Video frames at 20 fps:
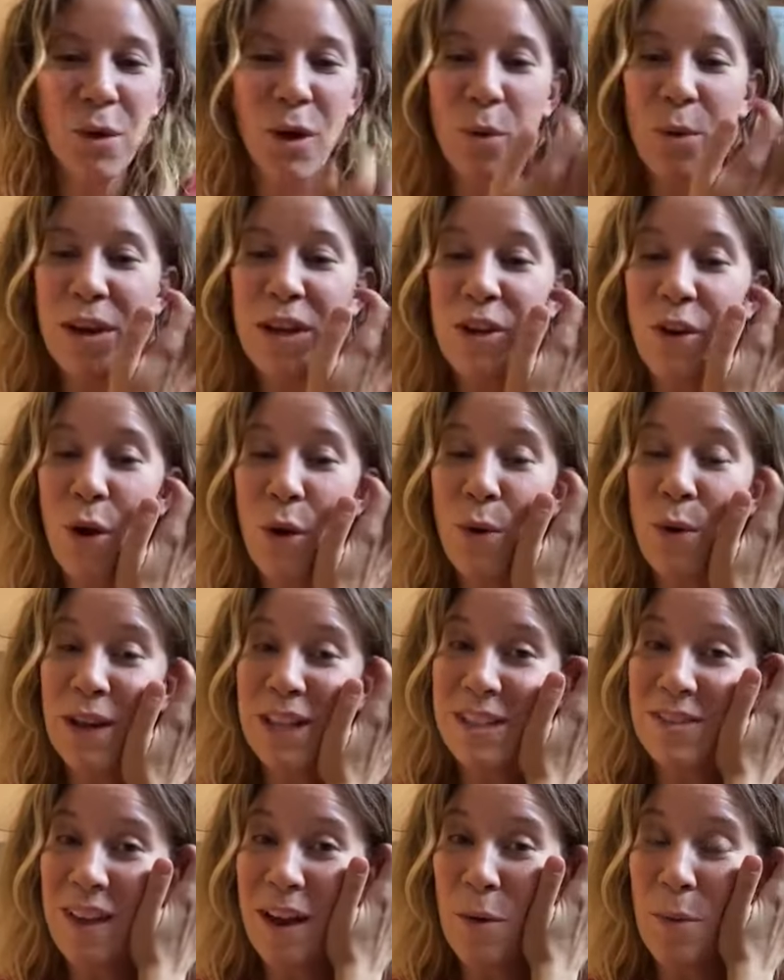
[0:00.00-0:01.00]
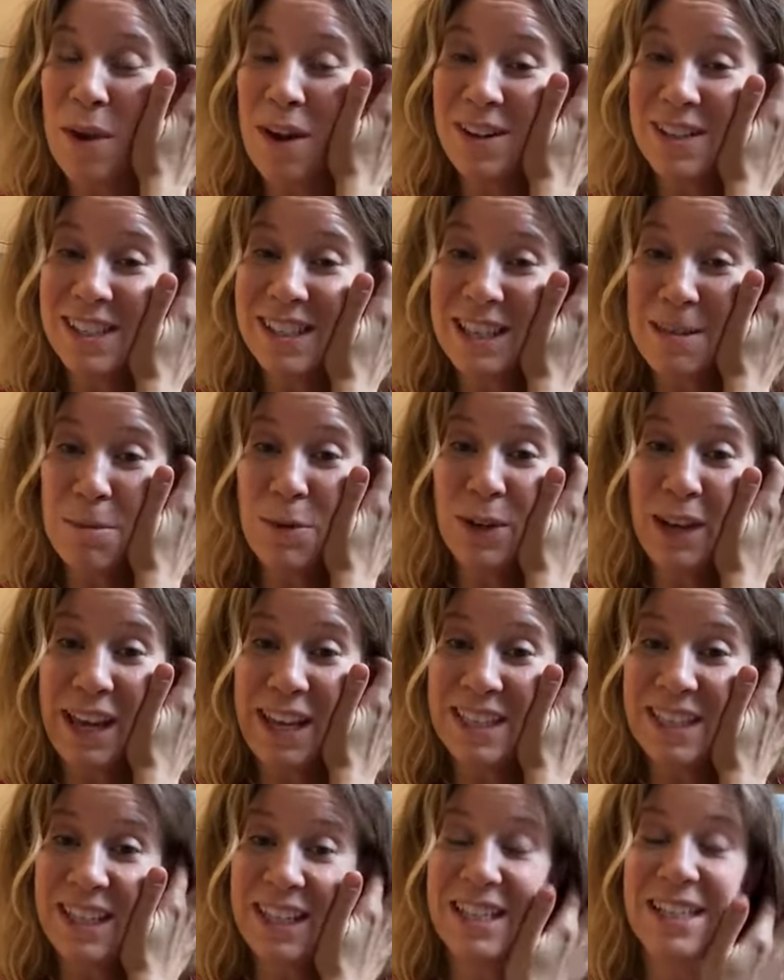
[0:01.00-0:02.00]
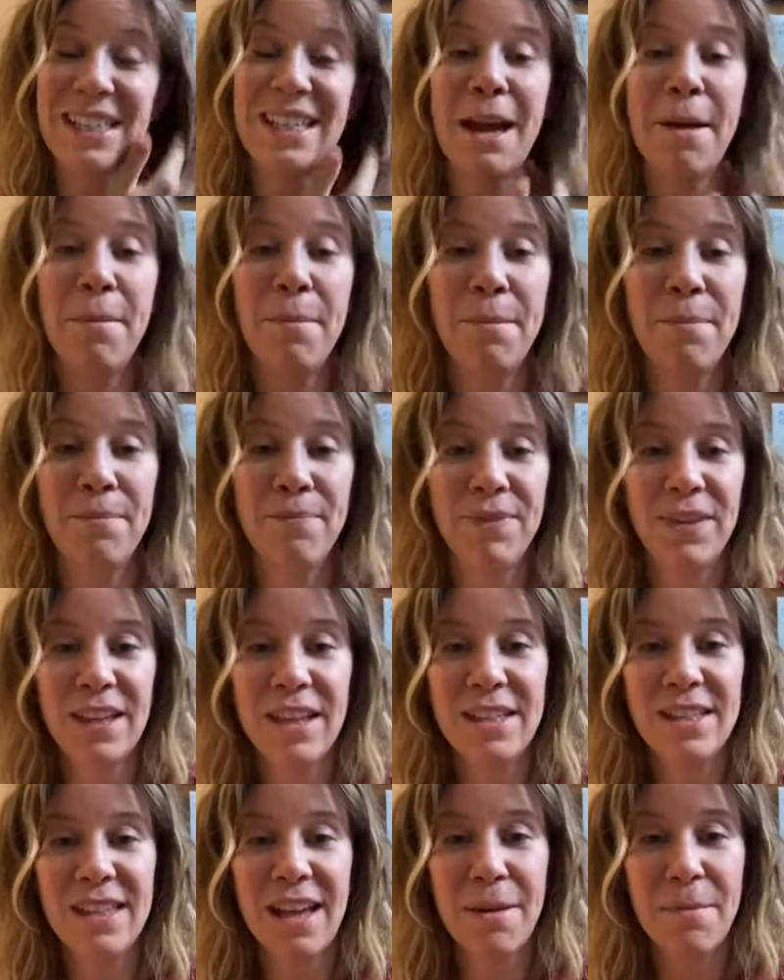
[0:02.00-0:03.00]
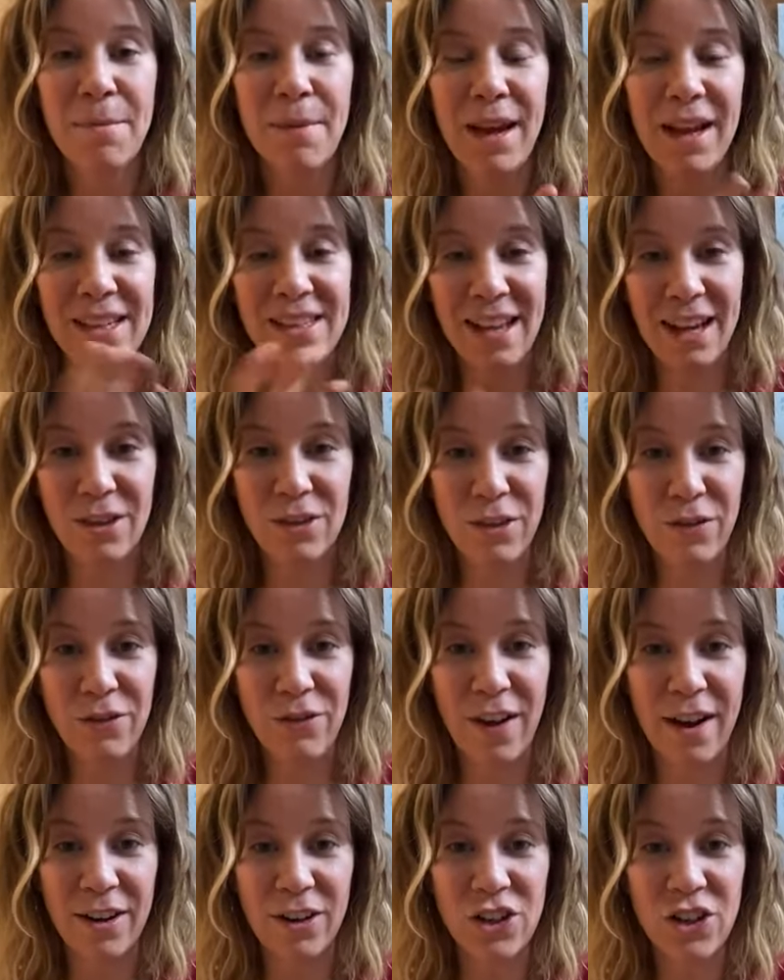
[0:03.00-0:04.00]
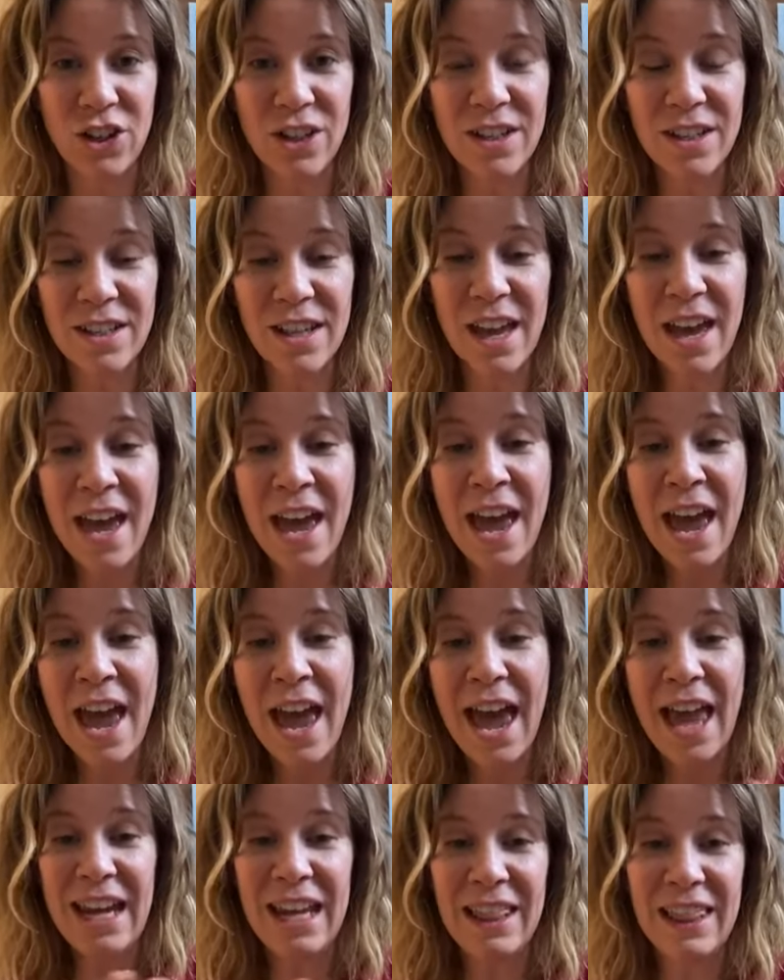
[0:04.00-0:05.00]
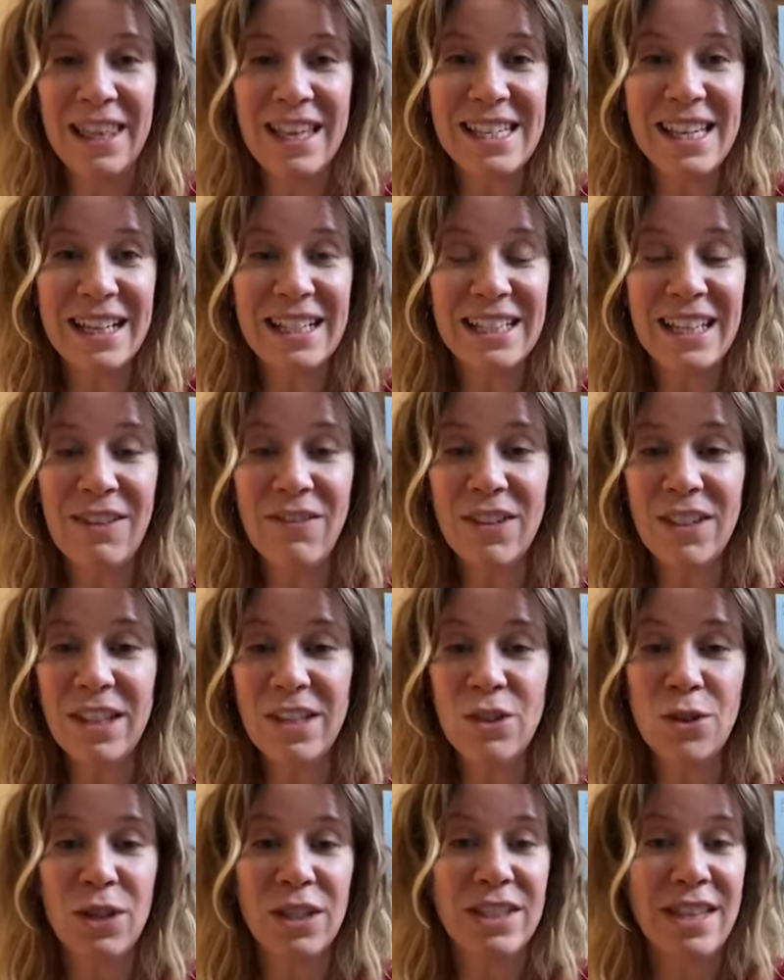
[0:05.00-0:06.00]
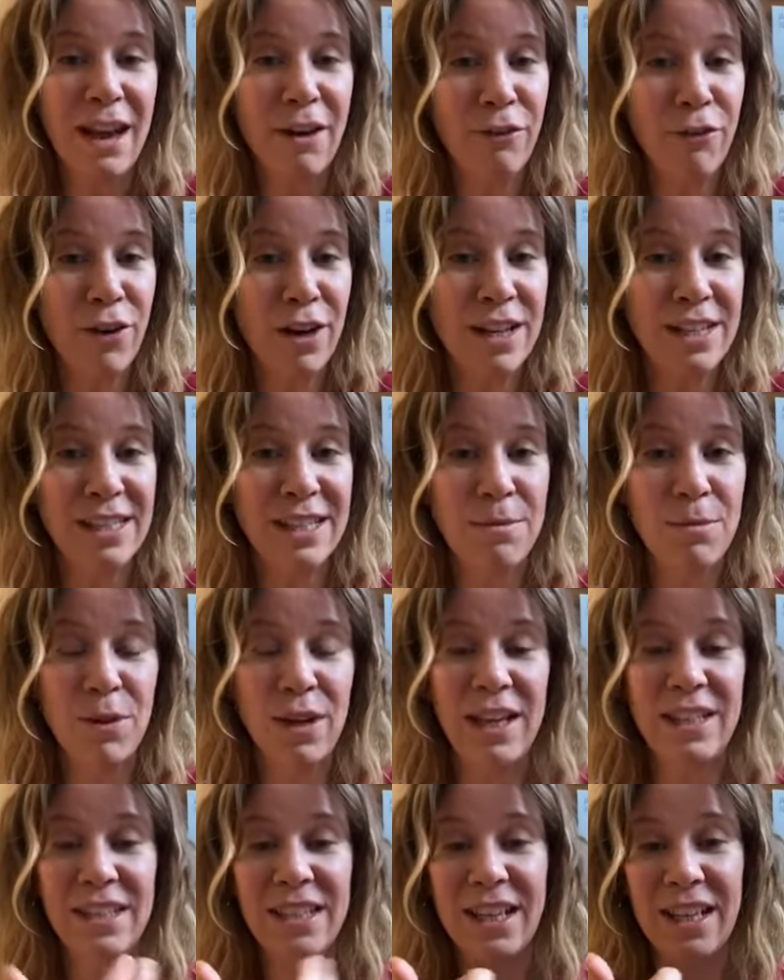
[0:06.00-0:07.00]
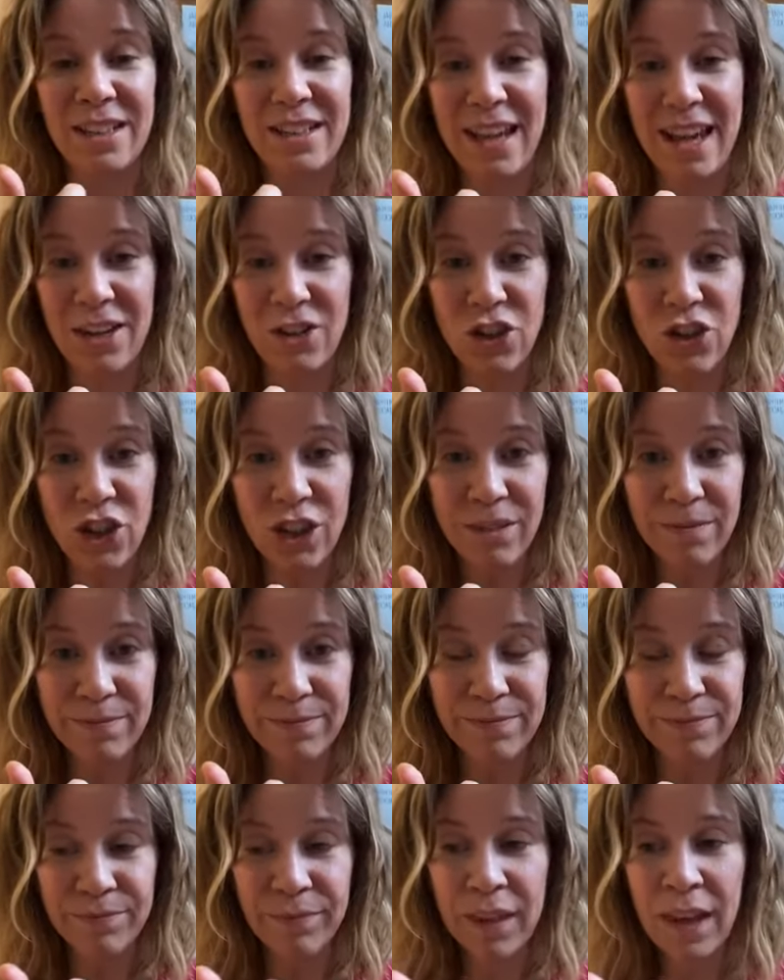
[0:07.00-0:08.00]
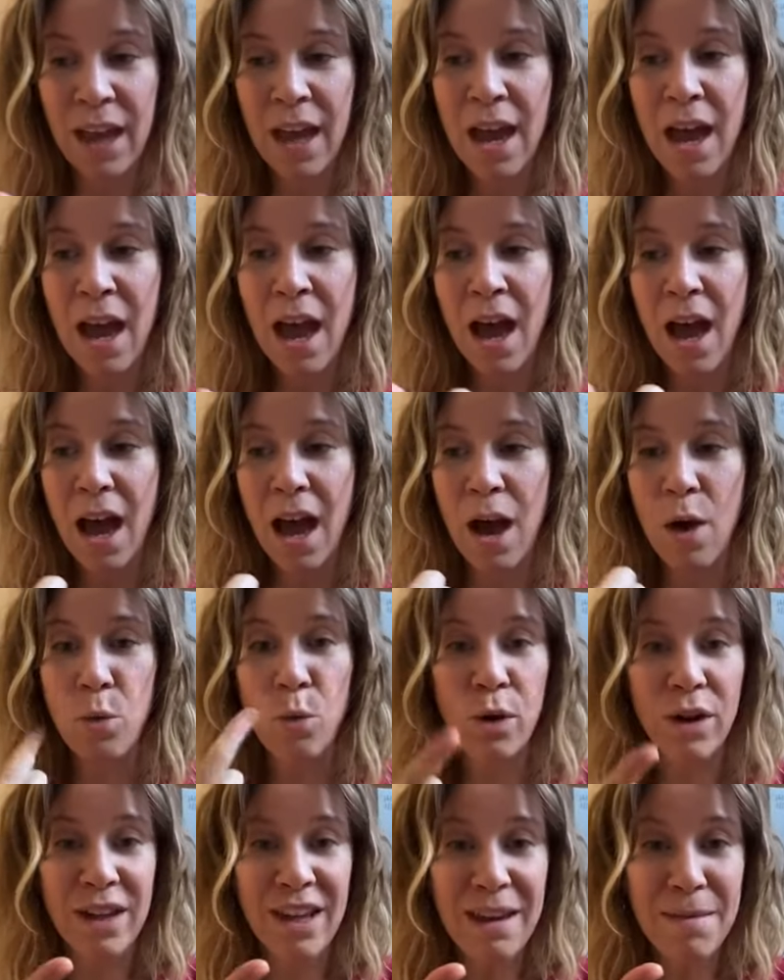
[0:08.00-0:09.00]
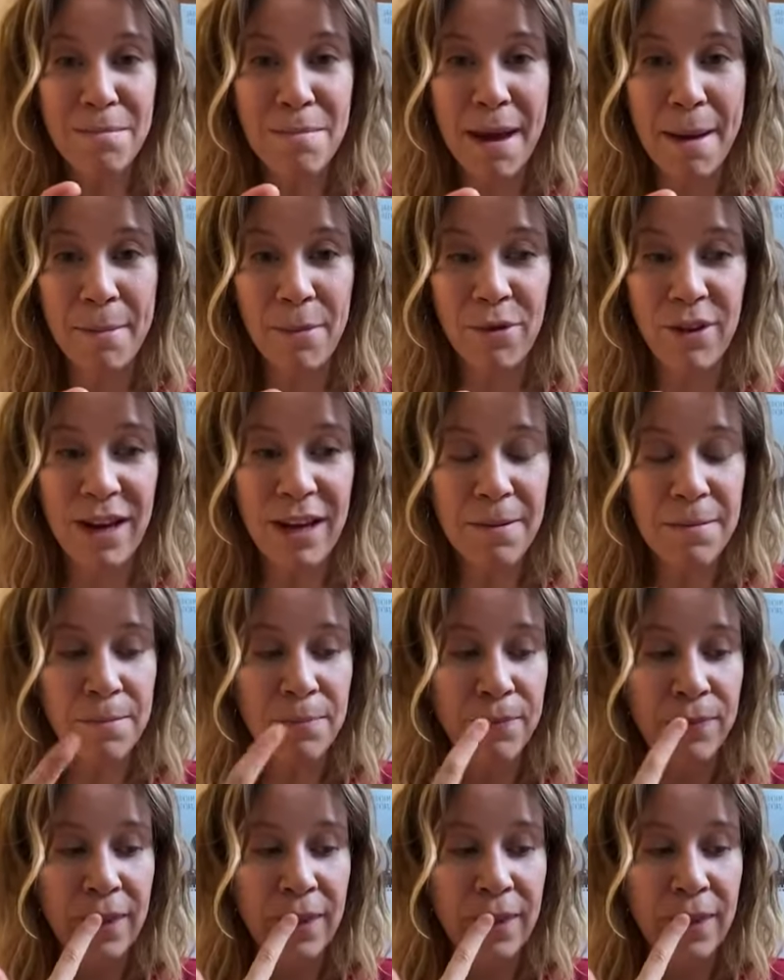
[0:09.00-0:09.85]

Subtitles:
what we know is that we are stimulating some executive functions. And in this activity, you're definitely stimulating attention, working memory,